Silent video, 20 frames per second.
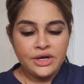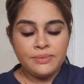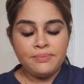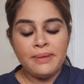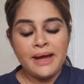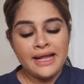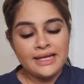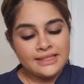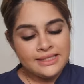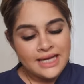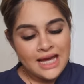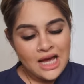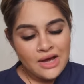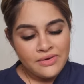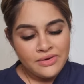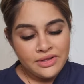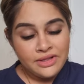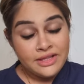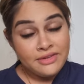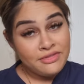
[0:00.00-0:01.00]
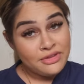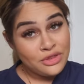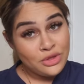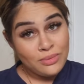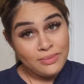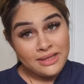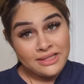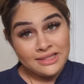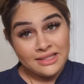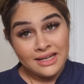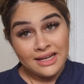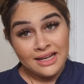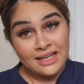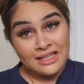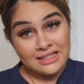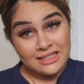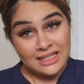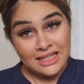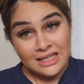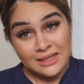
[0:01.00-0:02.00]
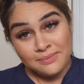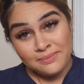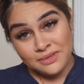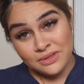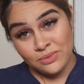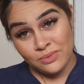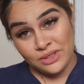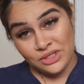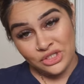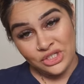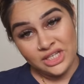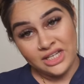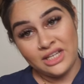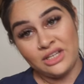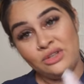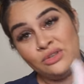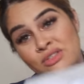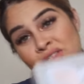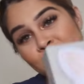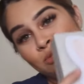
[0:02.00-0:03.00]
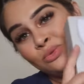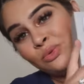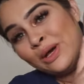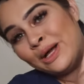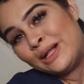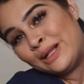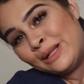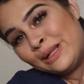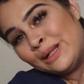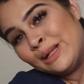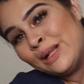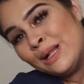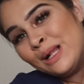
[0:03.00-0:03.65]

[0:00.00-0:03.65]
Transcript: a bath towel even though my son has heaps which she can use as well